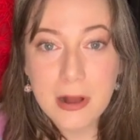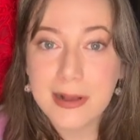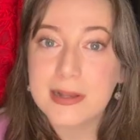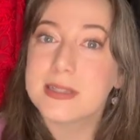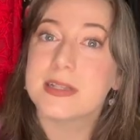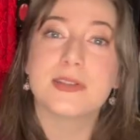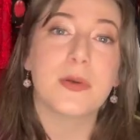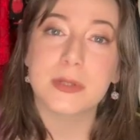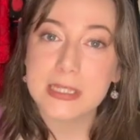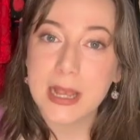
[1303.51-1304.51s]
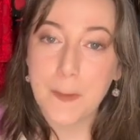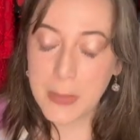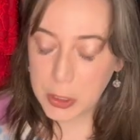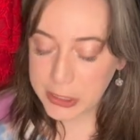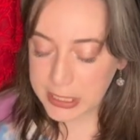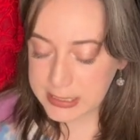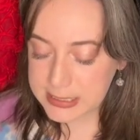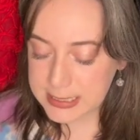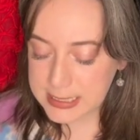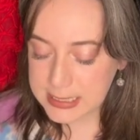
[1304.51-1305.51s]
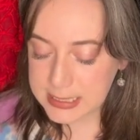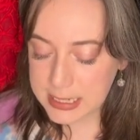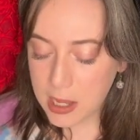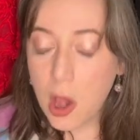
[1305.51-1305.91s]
on because it's almost like a milky consistency,